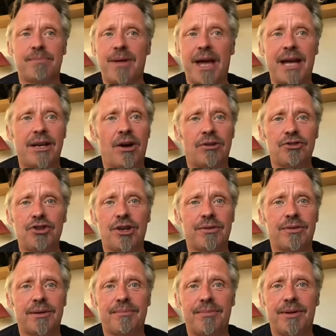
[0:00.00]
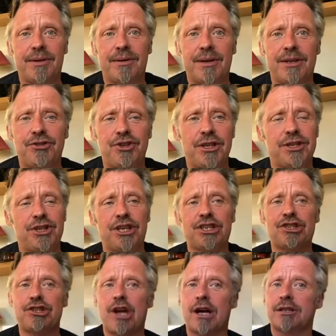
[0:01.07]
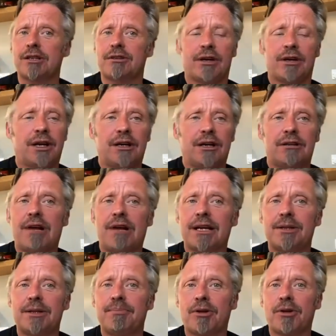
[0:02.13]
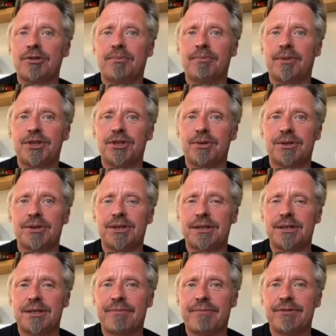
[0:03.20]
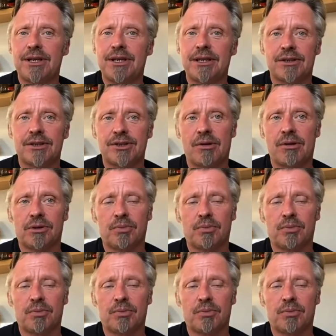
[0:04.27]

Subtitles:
head honcho. And she'd started right at the bottom when she was 17 years old,